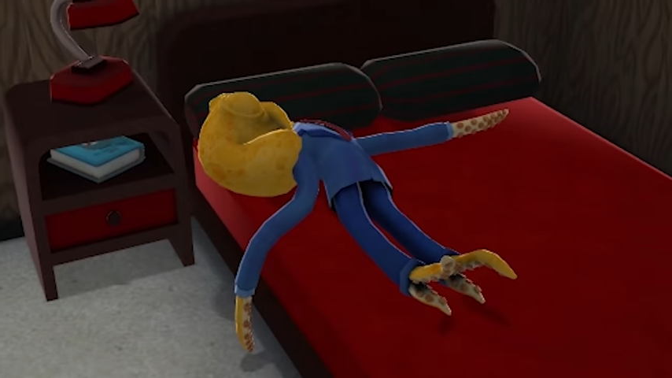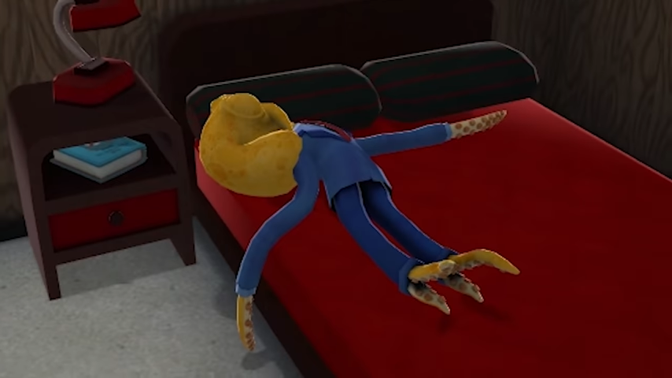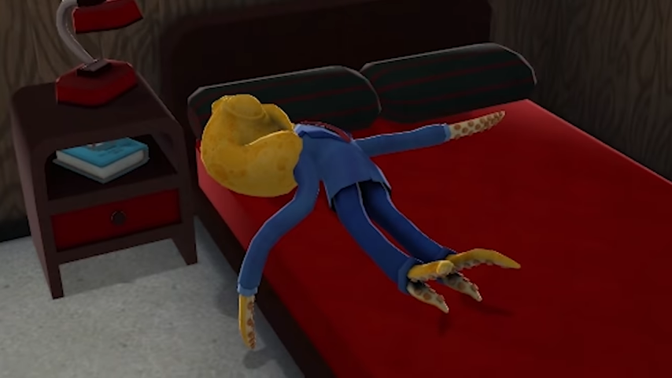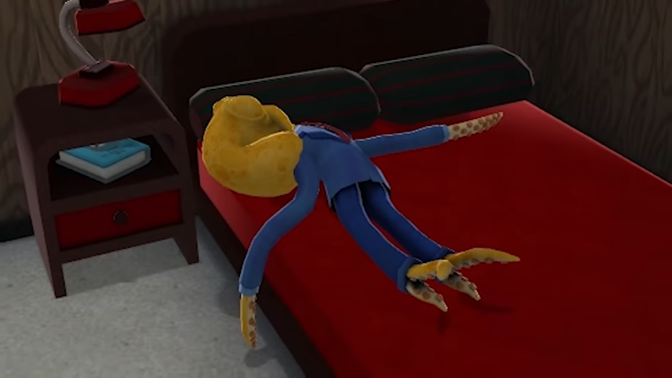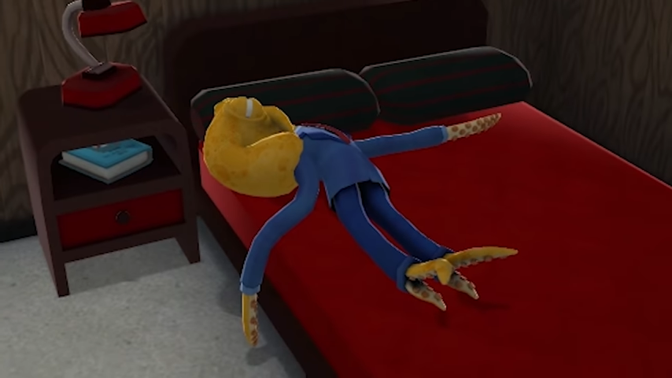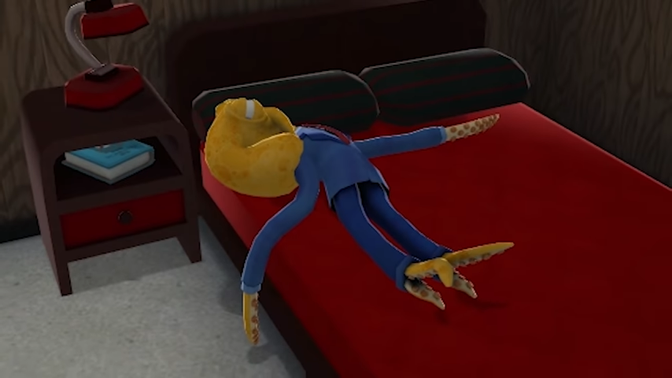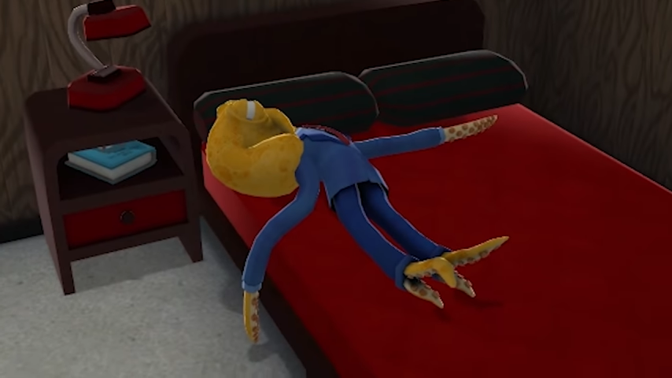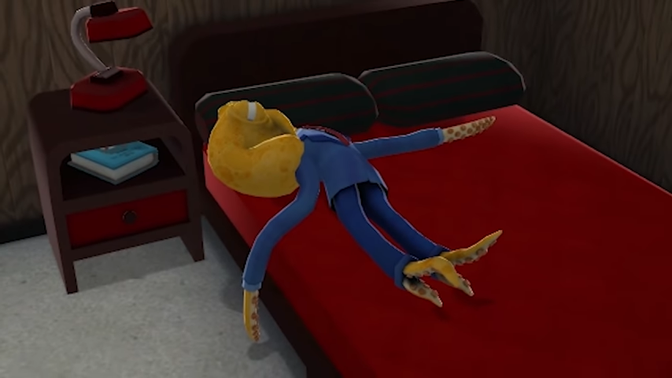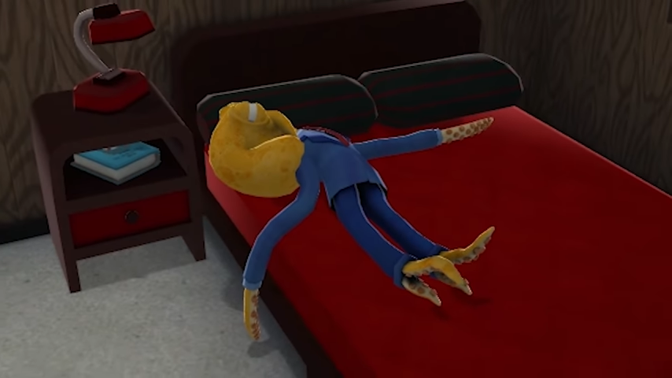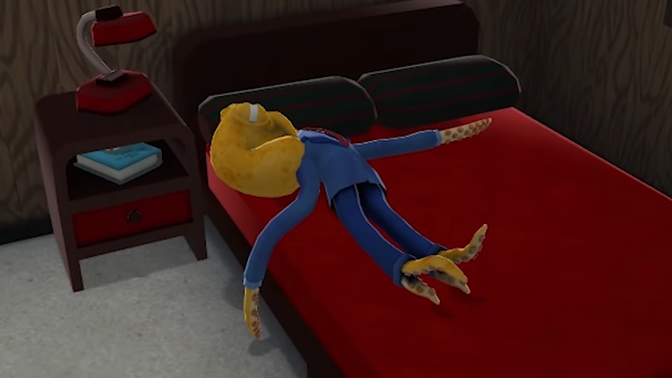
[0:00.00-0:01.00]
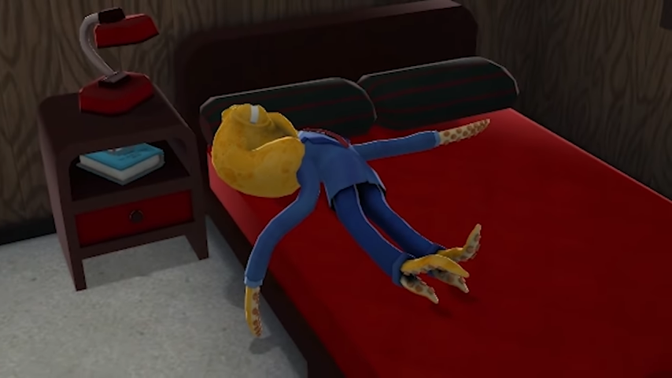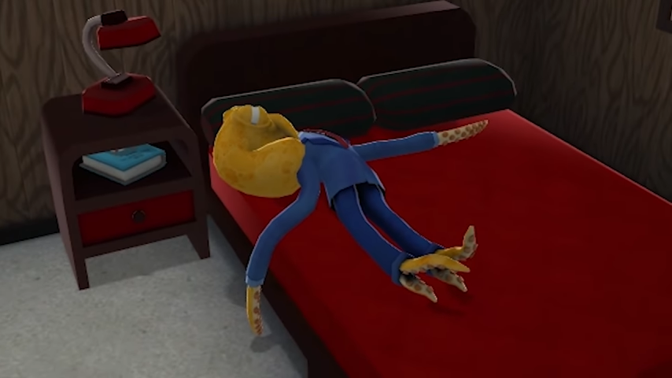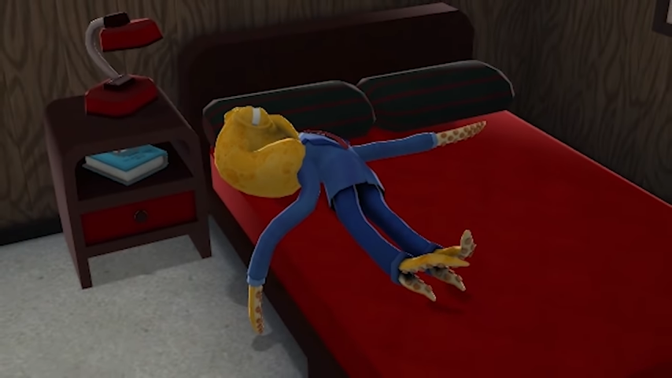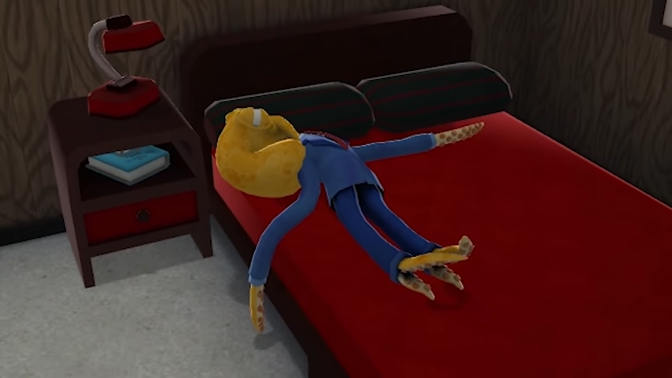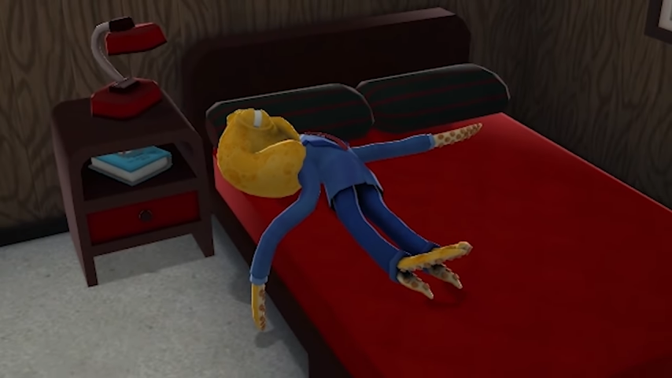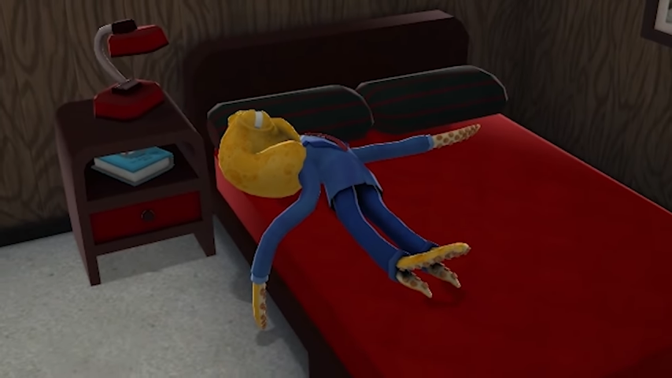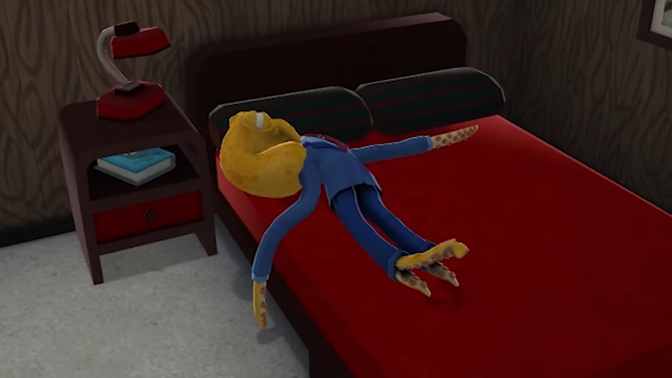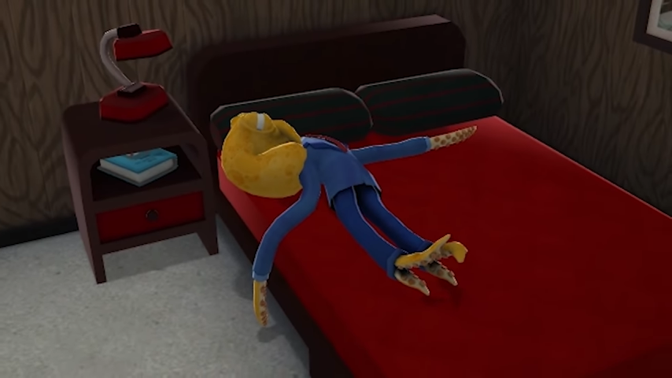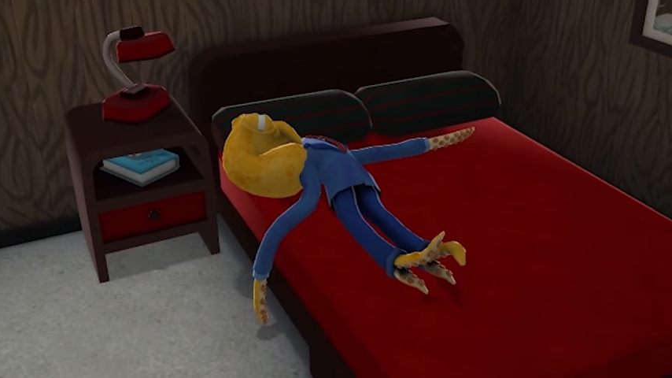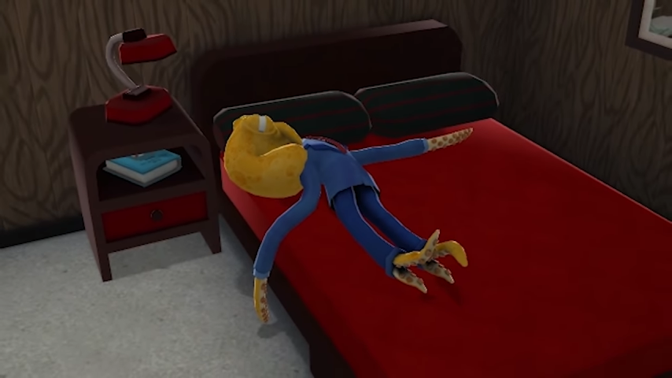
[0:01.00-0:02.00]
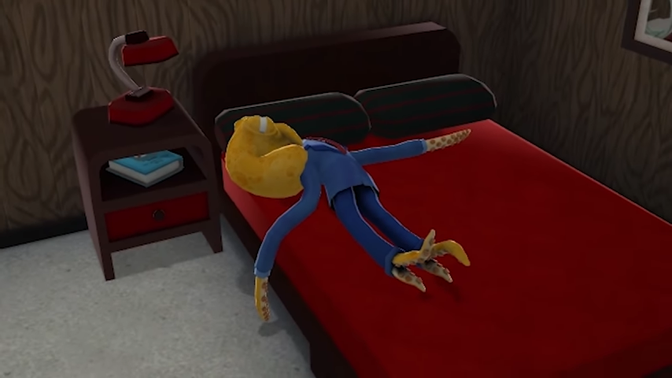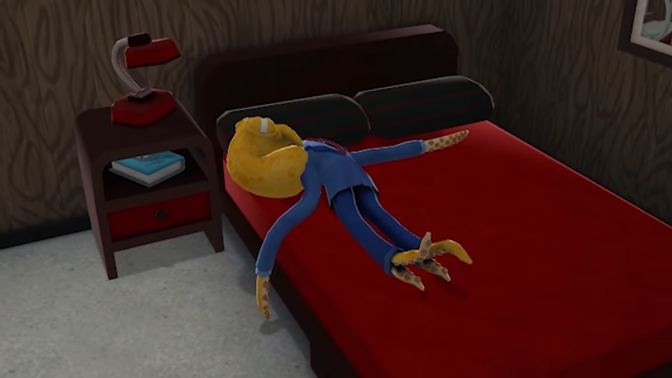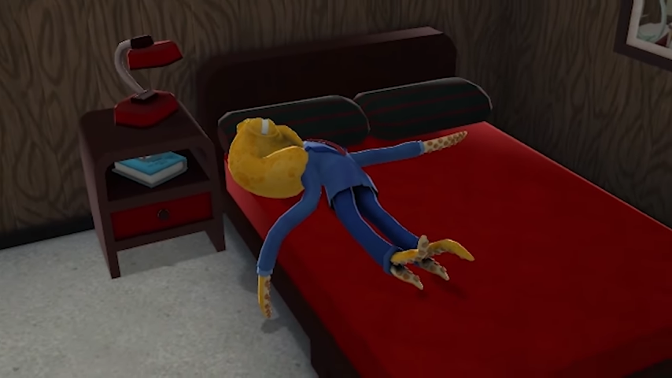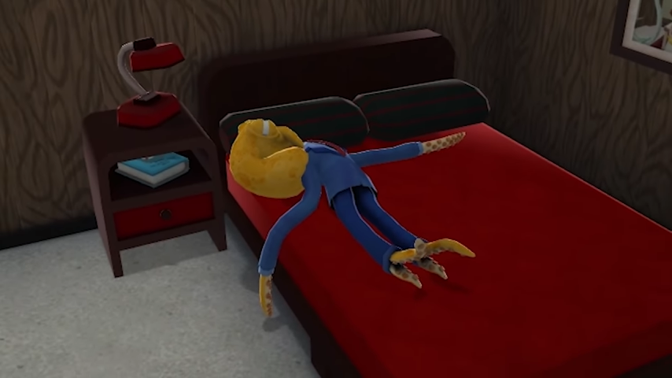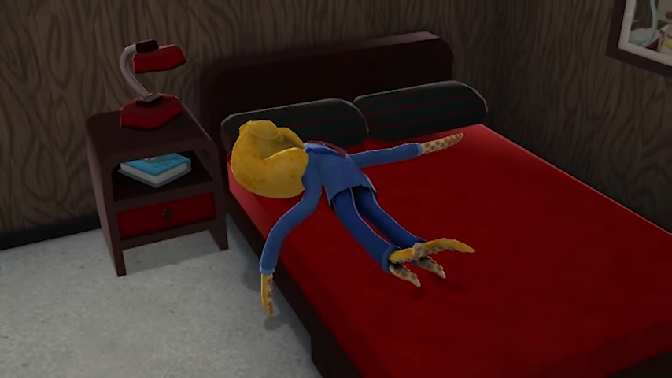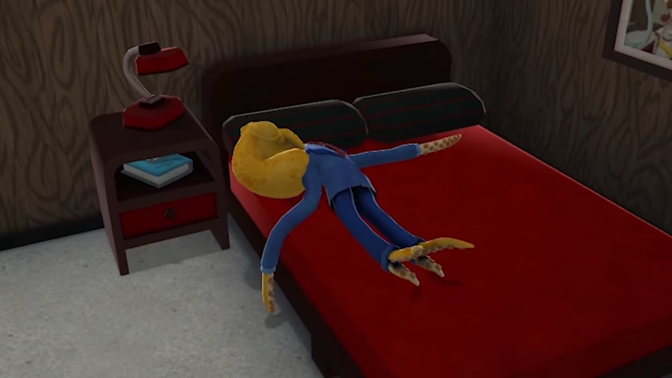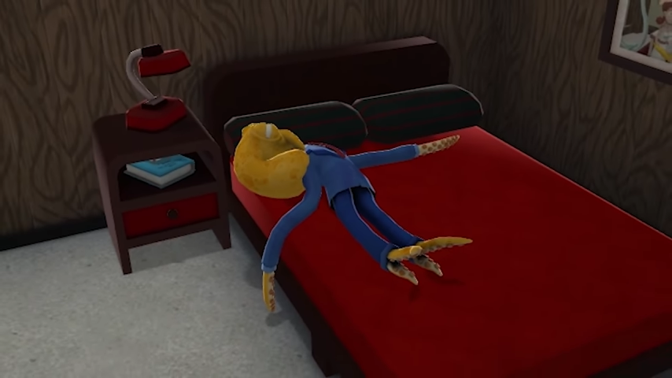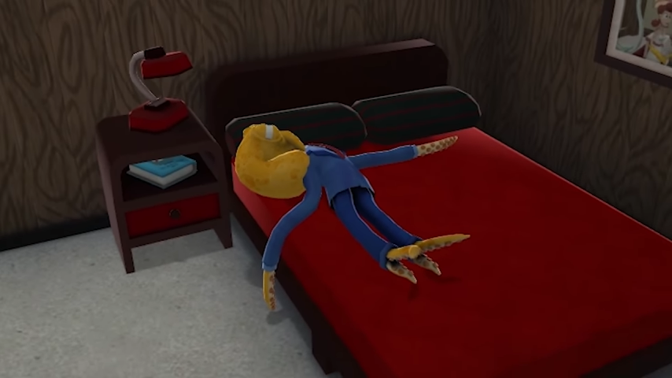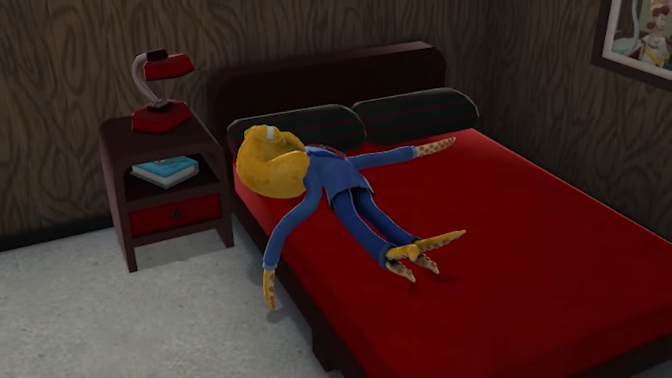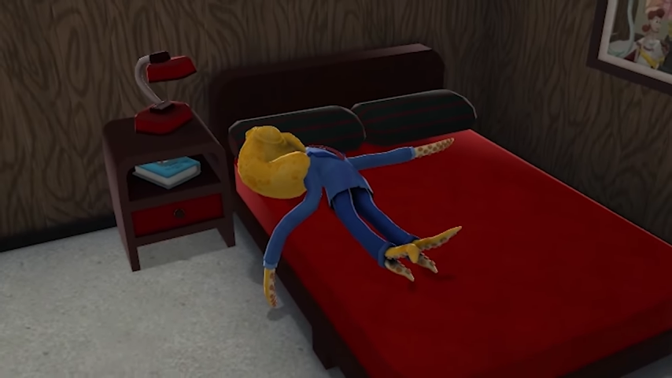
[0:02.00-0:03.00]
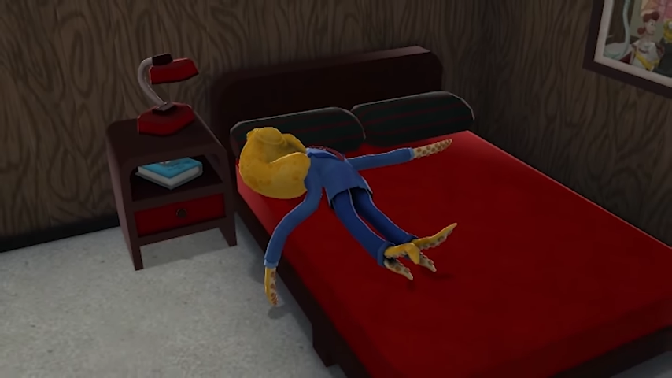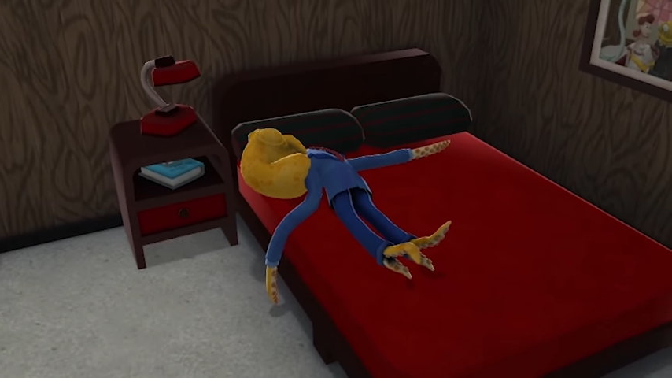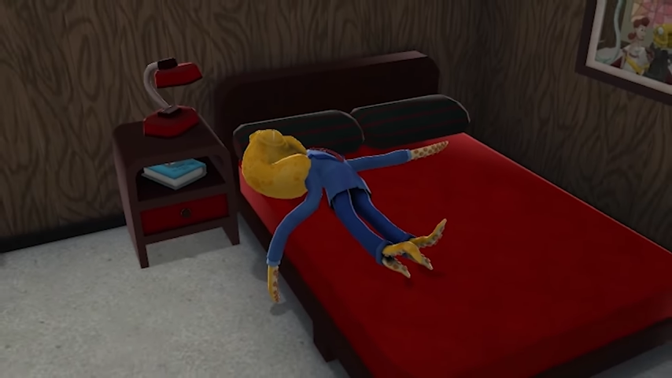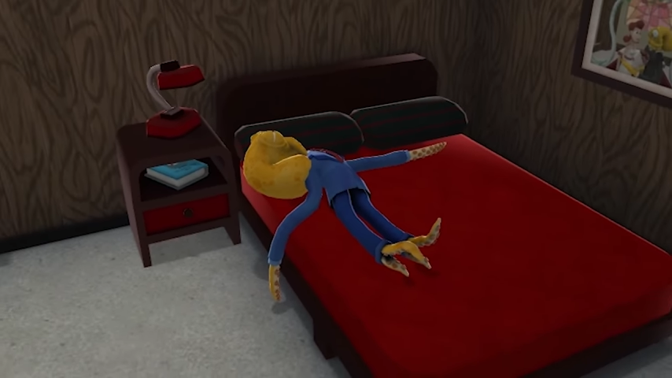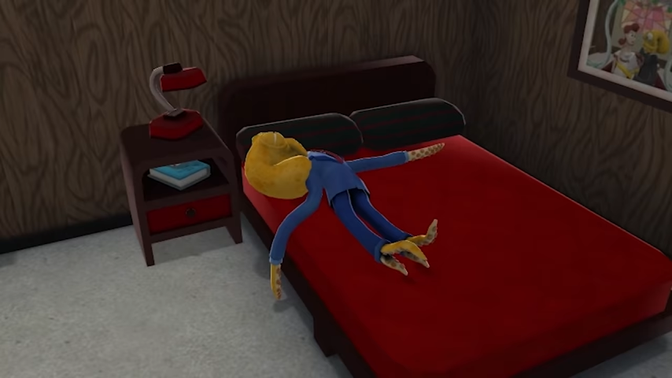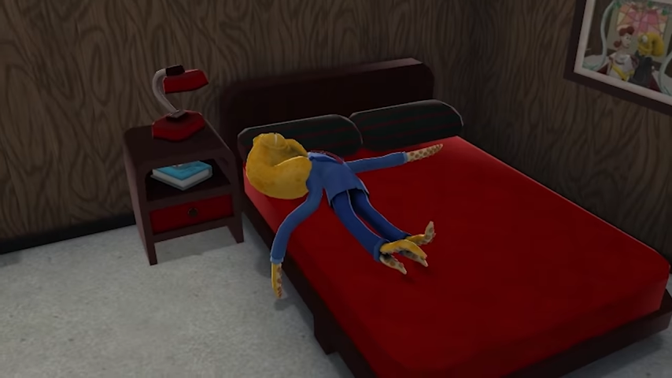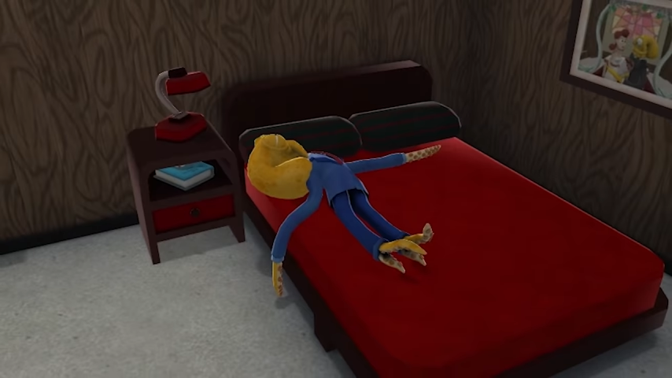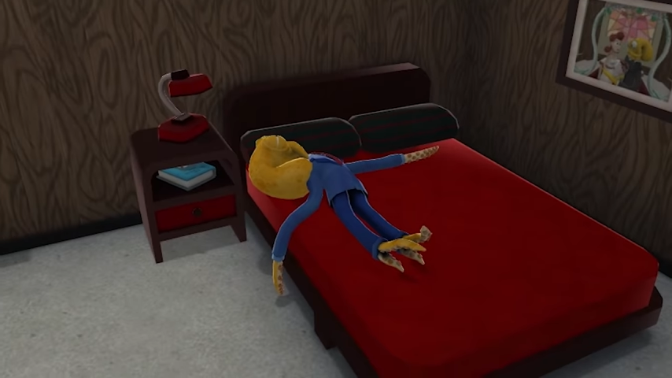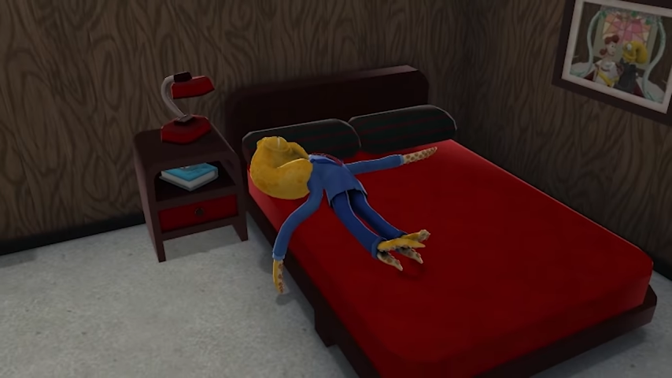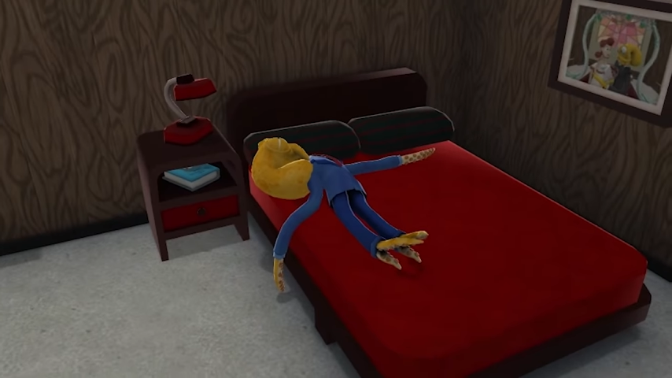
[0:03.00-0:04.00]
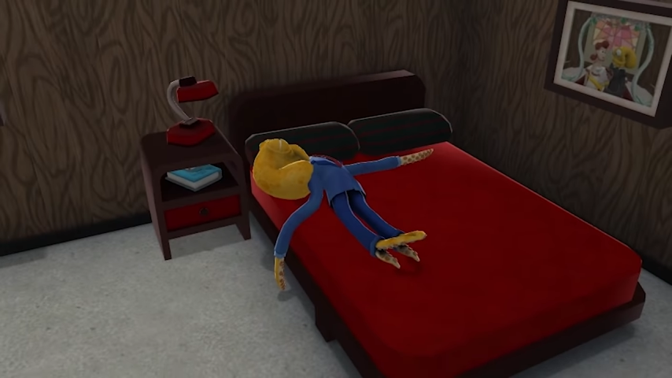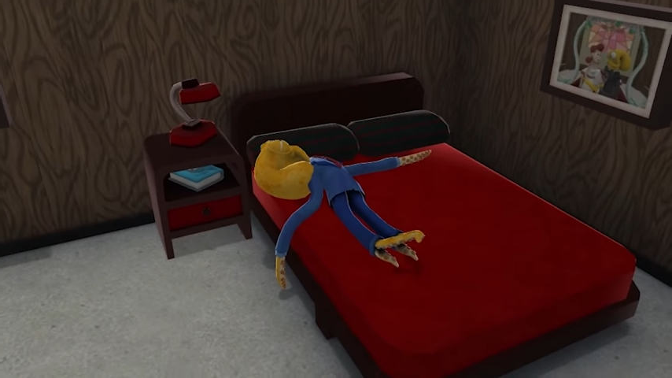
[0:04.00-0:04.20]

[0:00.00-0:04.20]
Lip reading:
[unreadable: no face in view]